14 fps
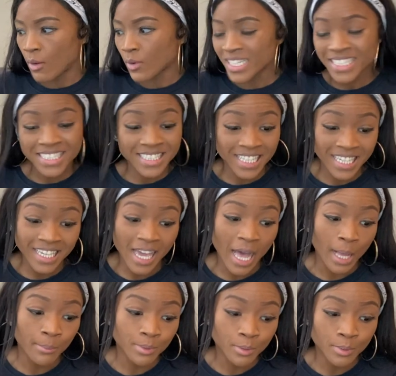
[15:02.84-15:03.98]
wanna see
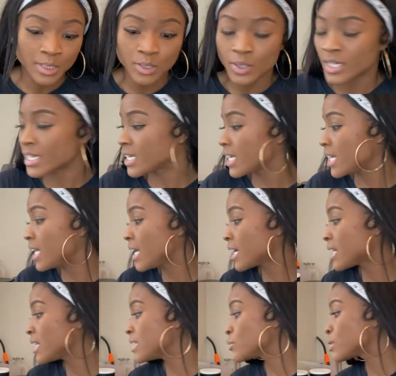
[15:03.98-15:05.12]
how blue it's gonna get,
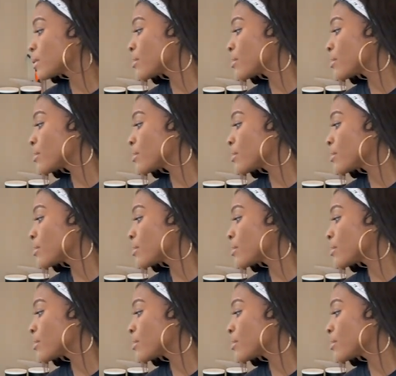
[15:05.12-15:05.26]
because with the